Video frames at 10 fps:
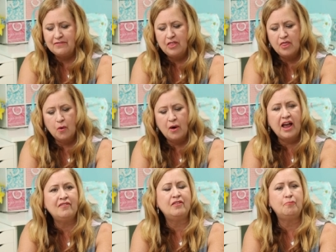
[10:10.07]
even though I
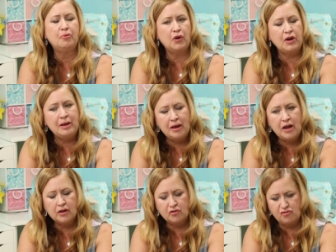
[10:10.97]
have a
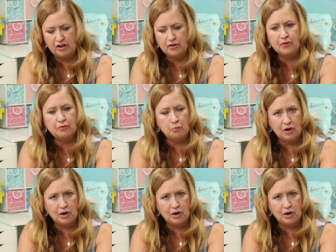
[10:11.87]
pretty generous